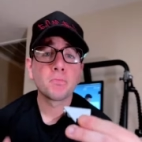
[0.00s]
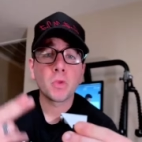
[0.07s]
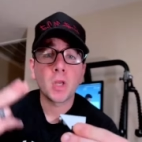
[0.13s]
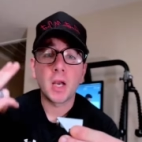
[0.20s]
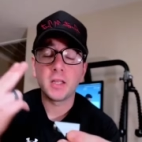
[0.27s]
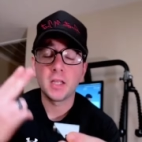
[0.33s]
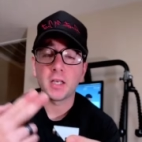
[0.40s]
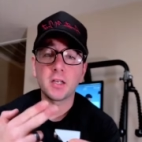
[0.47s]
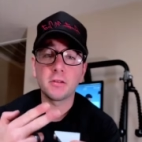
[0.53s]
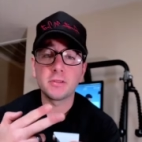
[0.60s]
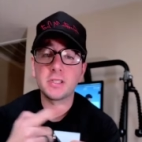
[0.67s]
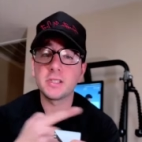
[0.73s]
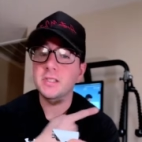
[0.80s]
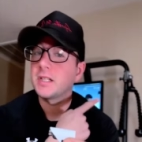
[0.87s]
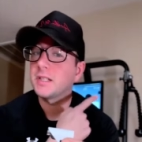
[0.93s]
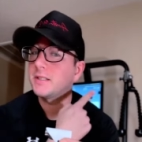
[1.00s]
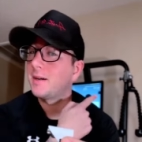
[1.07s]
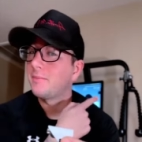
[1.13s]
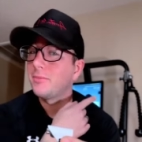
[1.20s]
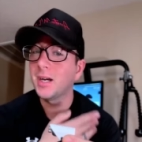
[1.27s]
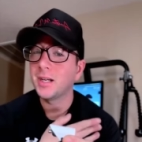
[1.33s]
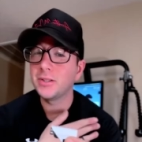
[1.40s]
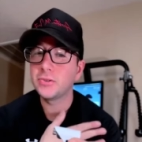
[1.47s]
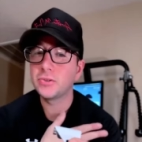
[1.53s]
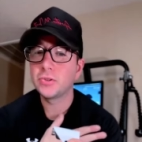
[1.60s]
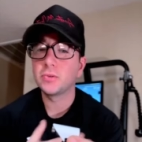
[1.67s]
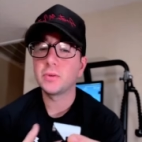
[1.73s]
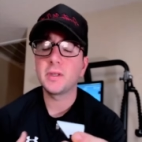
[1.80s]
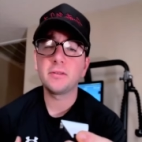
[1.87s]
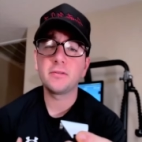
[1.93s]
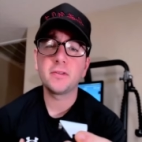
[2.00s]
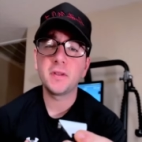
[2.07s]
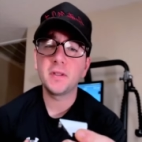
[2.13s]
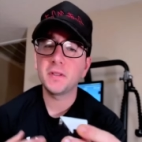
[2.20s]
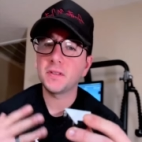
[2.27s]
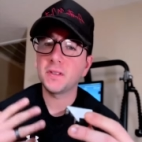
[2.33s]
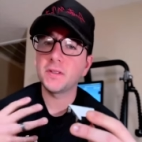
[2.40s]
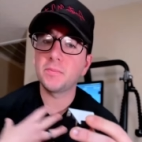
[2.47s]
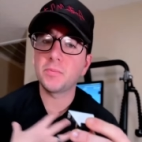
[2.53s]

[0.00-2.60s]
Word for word: And like I was discussing, I'm not using the ring for this because